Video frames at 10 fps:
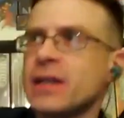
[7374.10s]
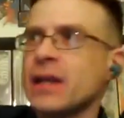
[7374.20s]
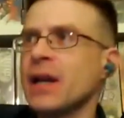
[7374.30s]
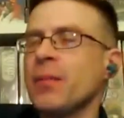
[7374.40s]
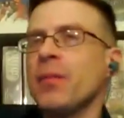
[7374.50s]

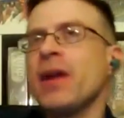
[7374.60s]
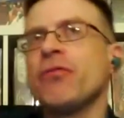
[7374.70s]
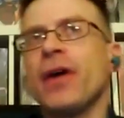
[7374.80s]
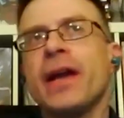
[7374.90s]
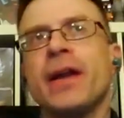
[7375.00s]
an MMA
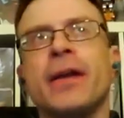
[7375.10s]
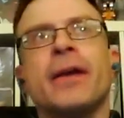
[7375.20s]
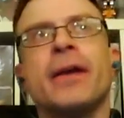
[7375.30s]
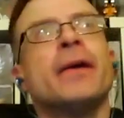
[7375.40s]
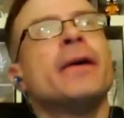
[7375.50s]
fight.
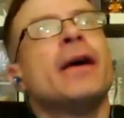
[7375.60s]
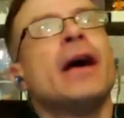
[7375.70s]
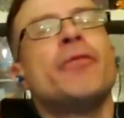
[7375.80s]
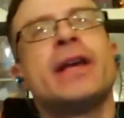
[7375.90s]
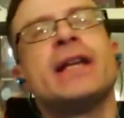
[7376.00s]

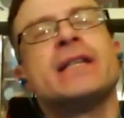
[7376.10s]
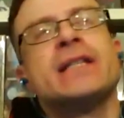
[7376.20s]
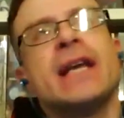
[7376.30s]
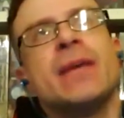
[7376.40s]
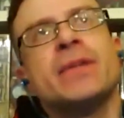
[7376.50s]
I forget his
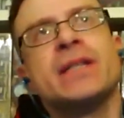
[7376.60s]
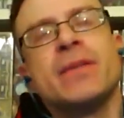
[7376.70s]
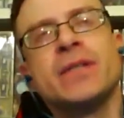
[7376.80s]
name. His name is